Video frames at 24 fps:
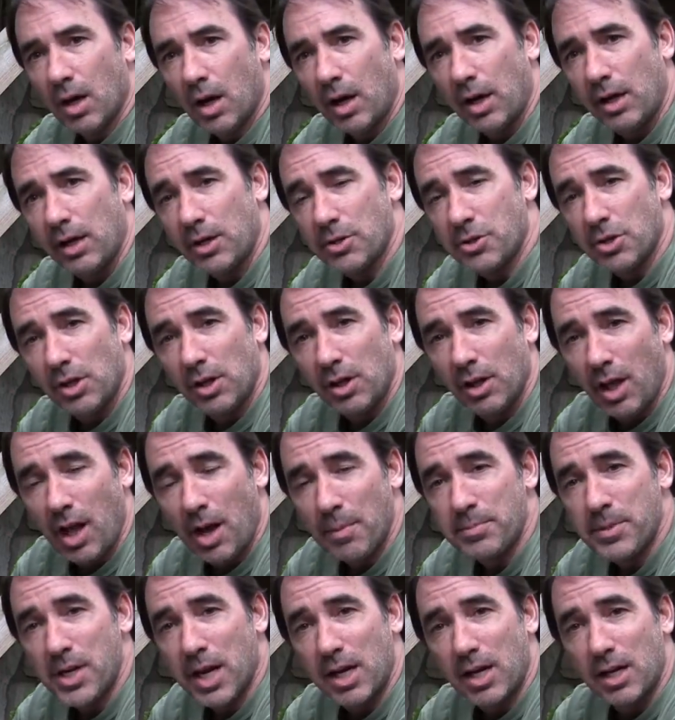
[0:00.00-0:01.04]
Alright, here's a little
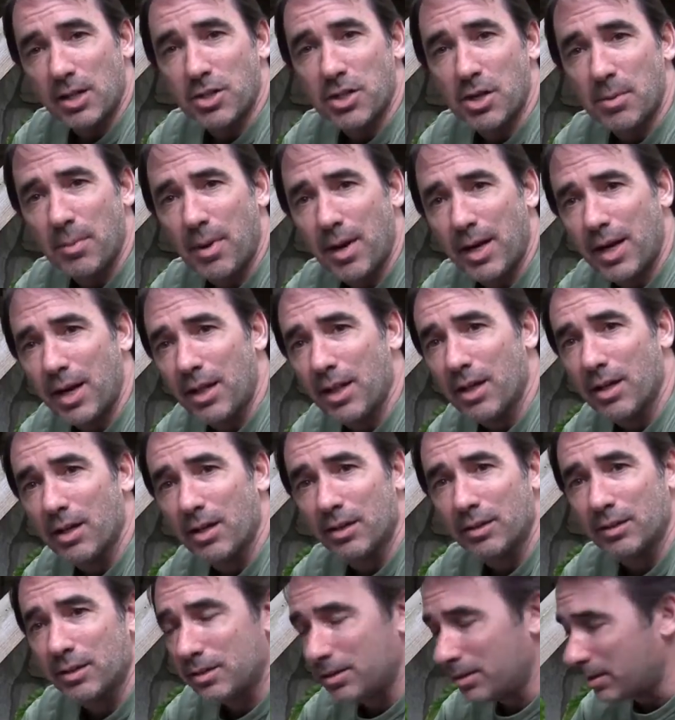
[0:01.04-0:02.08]
update on some of my other